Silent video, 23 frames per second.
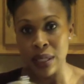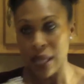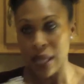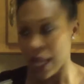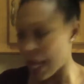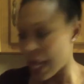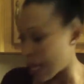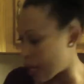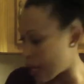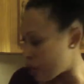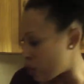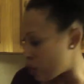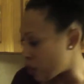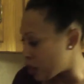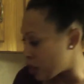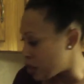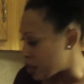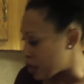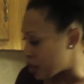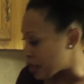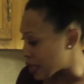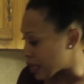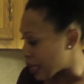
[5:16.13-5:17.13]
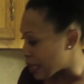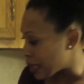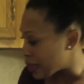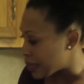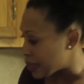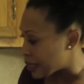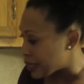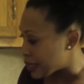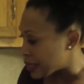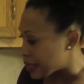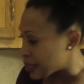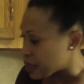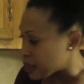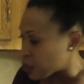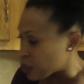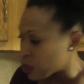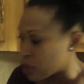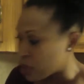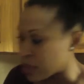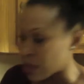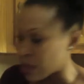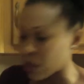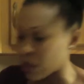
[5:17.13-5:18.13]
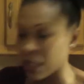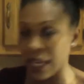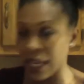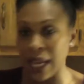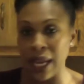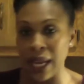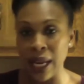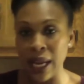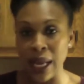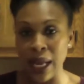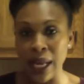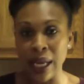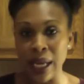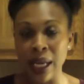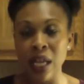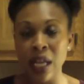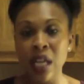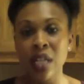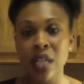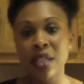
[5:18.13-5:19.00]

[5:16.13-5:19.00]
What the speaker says: and you can just get this, which is organic,